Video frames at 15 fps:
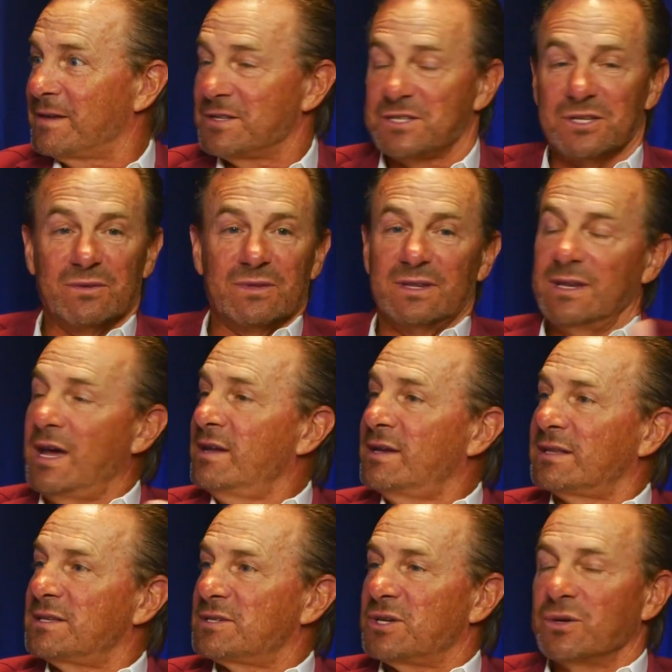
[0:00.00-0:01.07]
And so now you
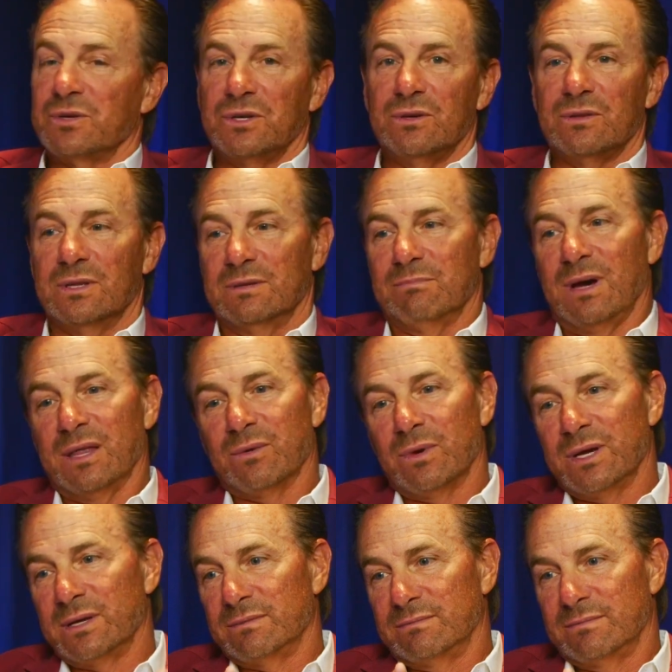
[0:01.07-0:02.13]
got this OU that, by the
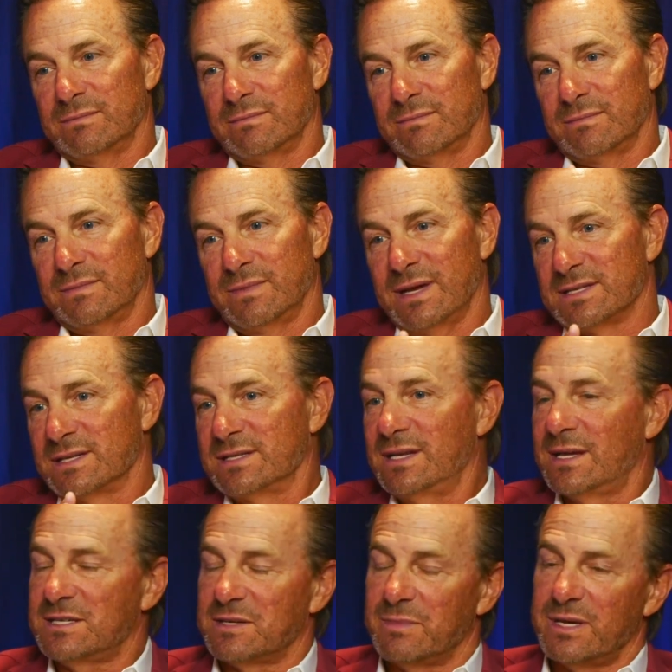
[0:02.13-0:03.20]
way, has a
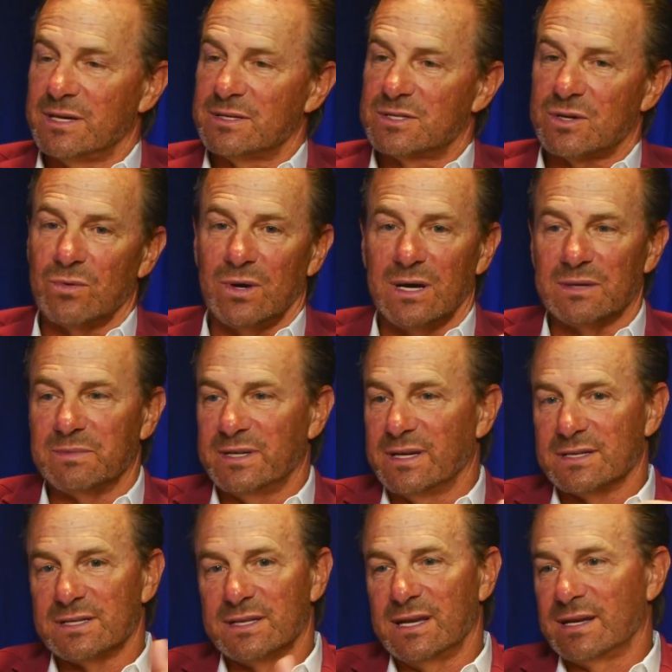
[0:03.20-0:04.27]
decimated squad
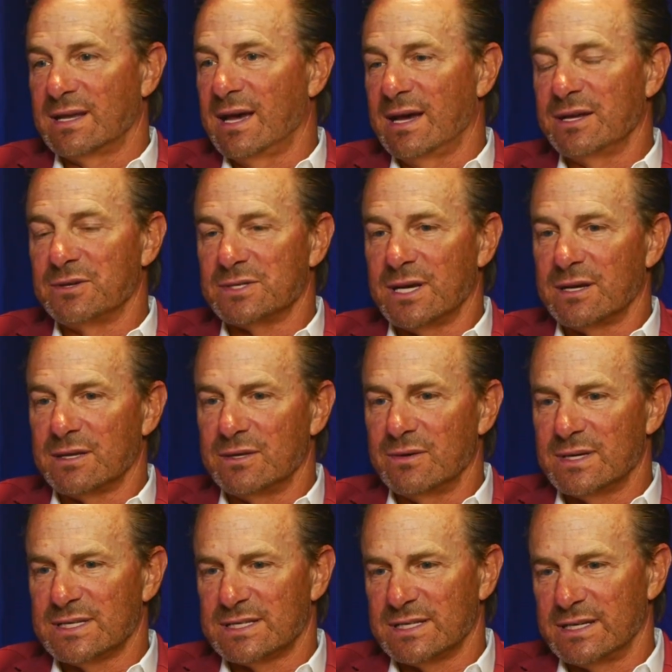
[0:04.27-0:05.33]
because of that guy who's out at
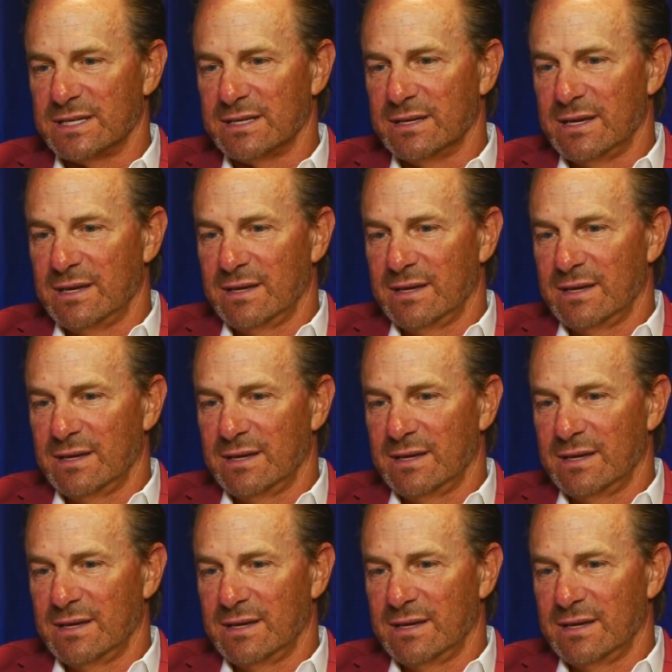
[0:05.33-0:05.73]
USC.